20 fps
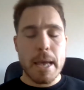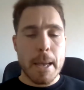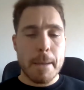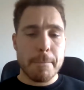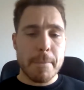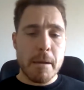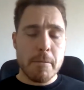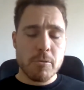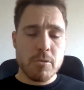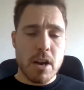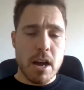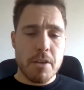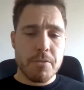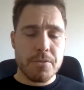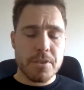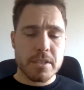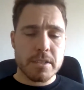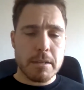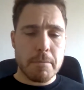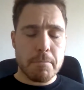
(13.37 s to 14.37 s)

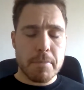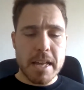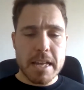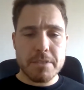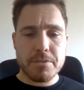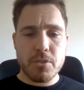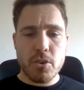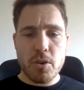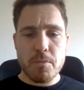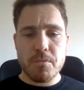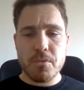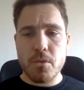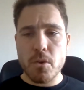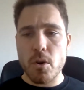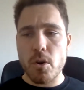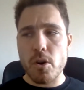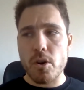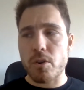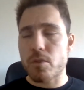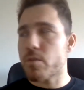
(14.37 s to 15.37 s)
Memgraph is a platform
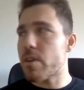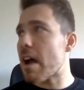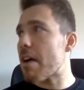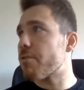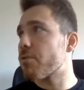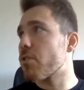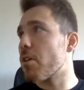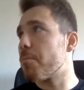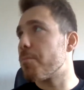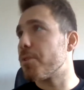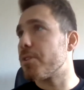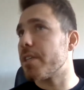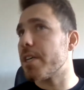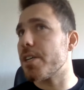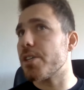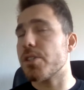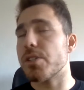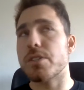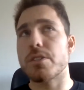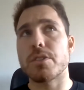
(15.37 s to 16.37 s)
for graph
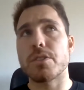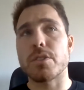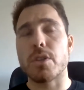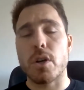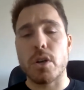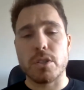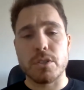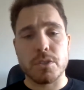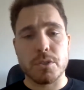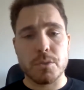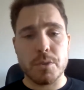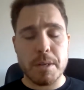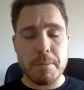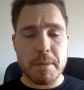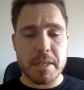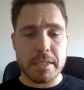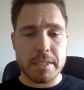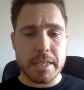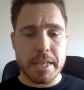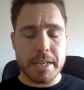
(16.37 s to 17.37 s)
computations on
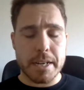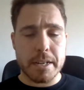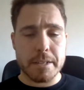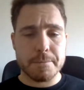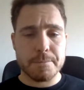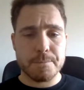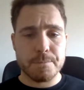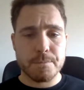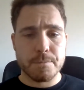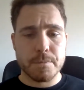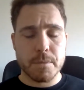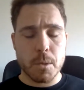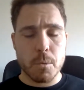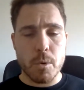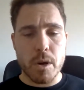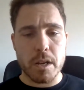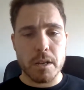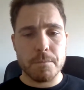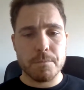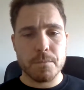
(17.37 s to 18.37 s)
streaming data.
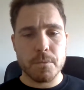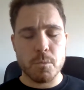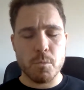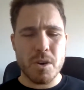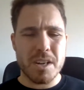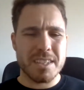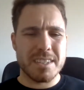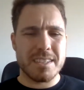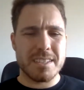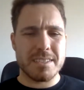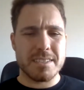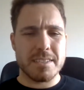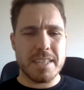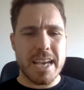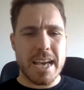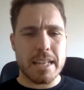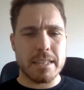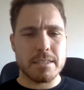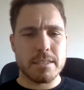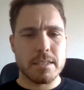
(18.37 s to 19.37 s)
Well, what is
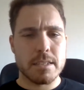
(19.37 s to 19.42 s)
that?